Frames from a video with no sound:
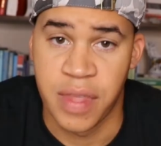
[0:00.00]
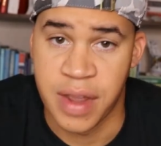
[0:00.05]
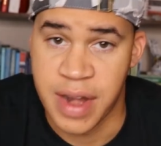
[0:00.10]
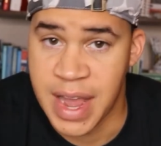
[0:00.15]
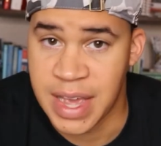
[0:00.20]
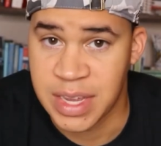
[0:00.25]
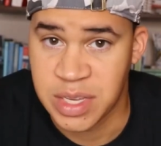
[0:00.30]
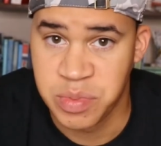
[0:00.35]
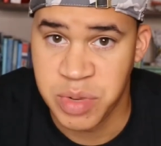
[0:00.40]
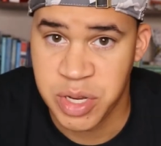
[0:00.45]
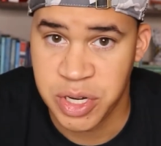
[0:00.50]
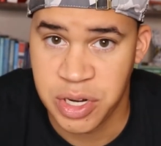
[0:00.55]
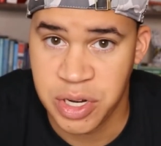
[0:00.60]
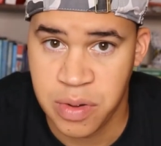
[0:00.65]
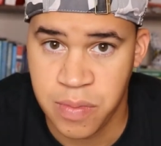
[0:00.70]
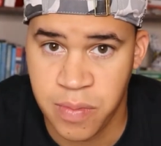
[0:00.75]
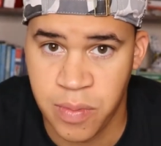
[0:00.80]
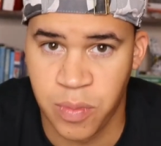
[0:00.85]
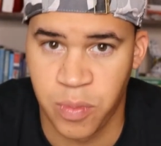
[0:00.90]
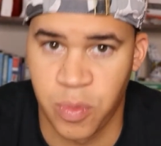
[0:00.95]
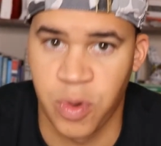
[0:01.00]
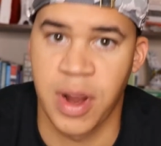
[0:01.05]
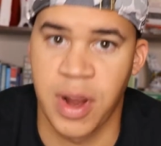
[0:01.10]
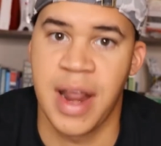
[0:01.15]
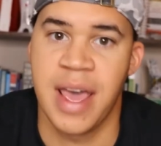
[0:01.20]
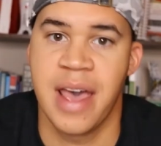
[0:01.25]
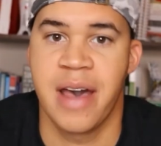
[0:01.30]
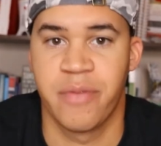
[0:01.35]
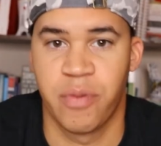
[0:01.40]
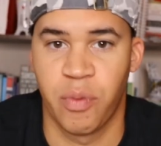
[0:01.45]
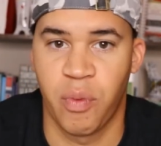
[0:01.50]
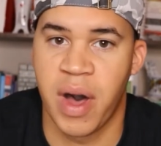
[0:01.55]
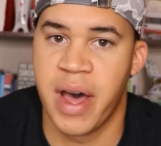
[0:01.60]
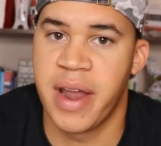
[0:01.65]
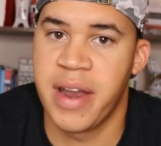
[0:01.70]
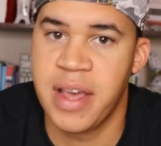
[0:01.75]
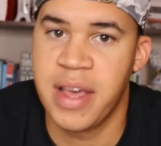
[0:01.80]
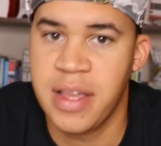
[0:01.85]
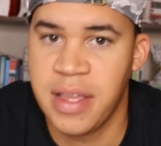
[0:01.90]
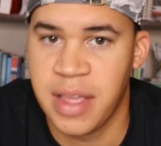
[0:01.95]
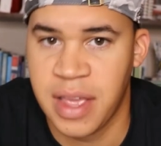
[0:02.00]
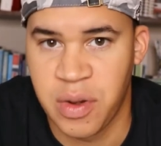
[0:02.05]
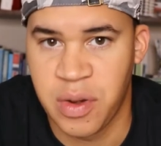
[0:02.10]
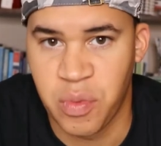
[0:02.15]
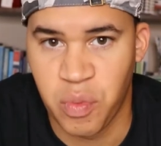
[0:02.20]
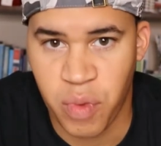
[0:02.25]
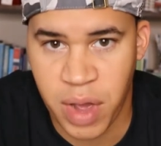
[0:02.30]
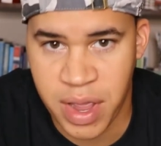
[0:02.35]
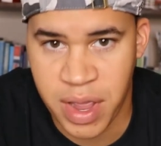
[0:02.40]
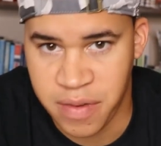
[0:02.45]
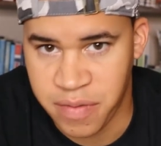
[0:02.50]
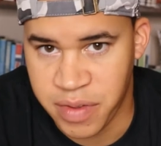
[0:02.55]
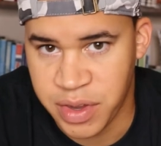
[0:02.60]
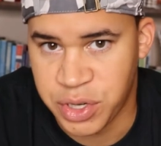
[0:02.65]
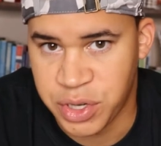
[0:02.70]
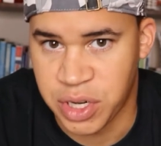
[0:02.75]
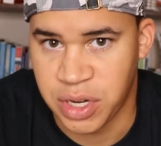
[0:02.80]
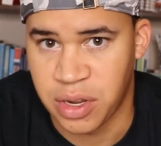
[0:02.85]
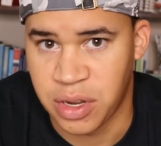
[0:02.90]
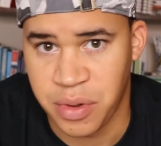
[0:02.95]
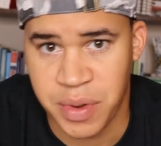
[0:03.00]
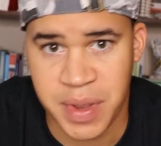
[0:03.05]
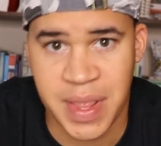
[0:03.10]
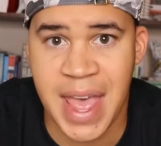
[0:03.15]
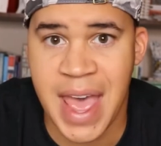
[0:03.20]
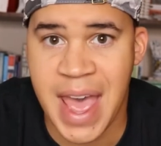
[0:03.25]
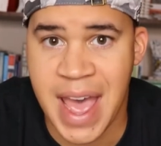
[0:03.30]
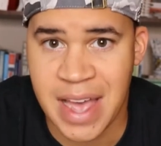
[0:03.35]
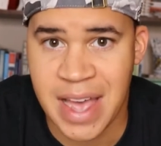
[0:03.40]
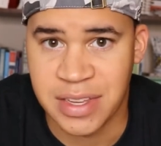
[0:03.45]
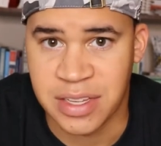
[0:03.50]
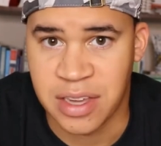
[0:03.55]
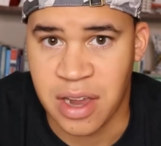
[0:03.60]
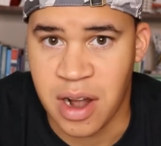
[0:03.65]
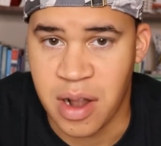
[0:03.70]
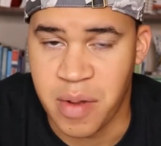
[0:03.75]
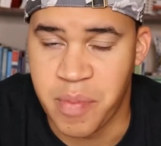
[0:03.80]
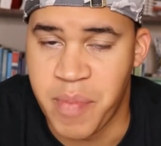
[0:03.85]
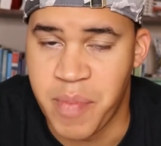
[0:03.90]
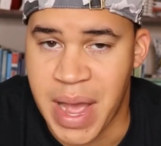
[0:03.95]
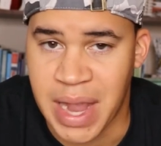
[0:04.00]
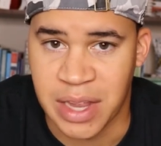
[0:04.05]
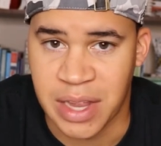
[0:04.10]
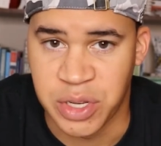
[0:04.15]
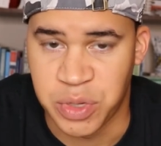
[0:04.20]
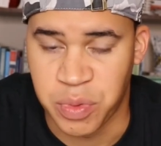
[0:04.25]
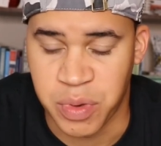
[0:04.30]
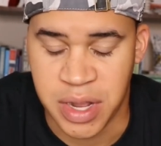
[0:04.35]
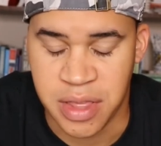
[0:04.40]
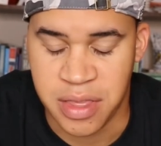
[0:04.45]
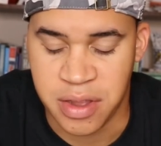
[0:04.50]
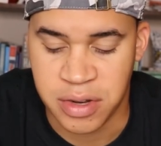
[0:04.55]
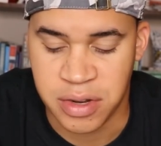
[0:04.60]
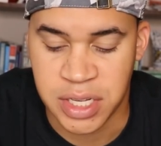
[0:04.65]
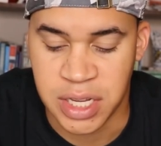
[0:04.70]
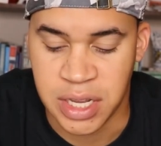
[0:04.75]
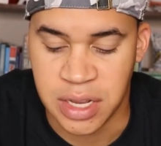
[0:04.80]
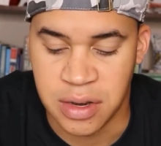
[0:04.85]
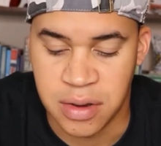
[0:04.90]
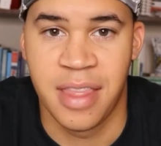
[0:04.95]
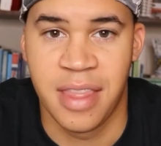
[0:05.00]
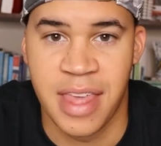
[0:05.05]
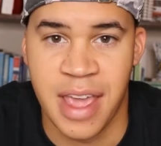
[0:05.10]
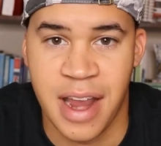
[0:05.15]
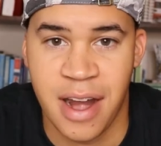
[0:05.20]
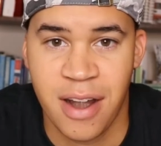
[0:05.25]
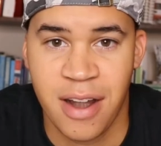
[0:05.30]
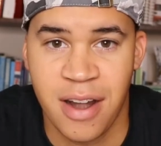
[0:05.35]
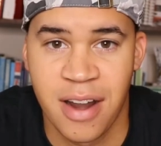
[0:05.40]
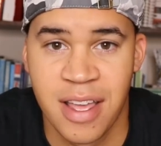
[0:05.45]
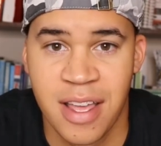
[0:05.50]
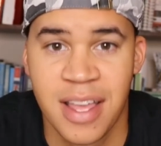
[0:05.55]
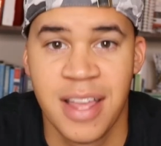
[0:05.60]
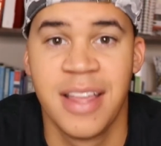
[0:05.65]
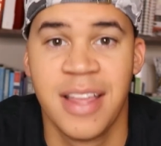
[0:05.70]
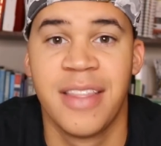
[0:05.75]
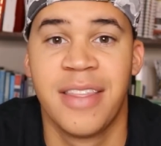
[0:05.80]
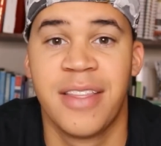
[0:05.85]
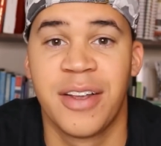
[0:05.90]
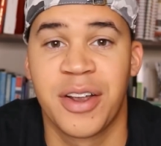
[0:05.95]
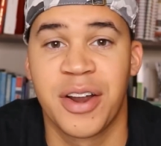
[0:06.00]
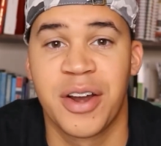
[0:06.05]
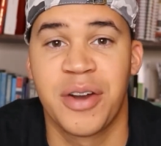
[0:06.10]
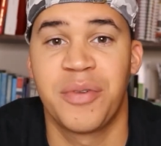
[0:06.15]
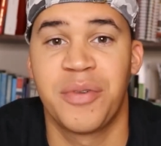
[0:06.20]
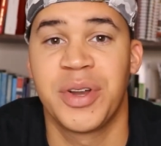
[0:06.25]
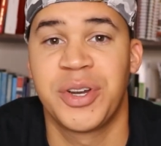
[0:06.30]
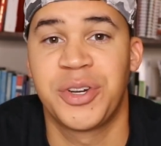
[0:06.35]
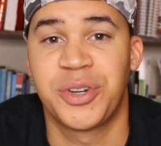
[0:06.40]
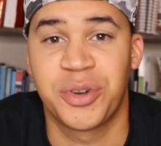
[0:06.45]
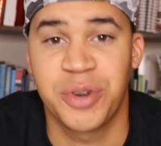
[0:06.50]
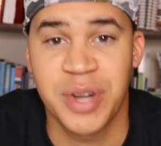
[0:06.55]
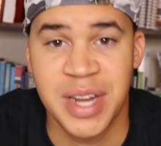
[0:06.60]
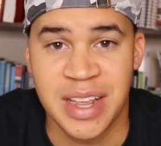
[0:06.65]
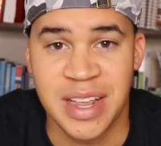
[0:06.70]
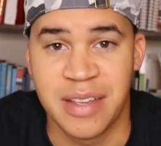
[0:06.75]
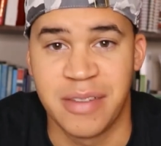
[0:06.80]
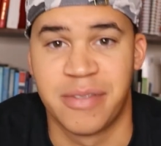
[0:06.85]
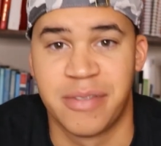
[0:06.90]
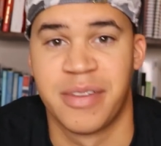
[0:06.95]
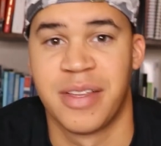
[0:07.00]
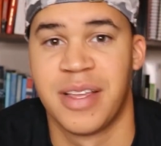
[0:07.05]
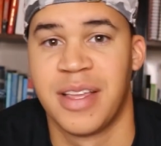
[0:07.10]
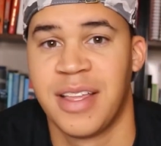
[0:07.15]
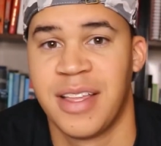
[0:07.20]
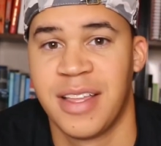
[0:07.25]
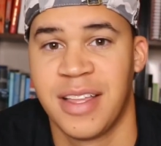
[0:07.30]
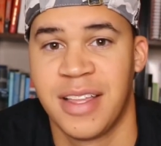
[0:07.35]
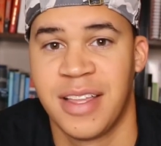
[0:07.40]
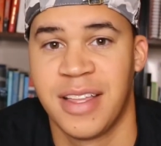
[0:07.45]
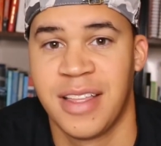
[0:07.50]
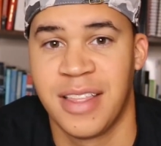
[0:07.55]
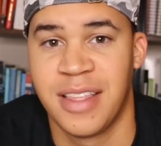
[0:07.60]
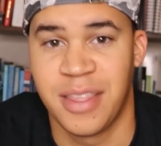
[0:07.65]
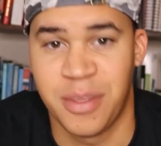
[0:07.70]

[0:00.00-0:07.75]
next mission, we're going to have Wanda and White Vision going to Asgard back in 2013. There, they're going to retrieve the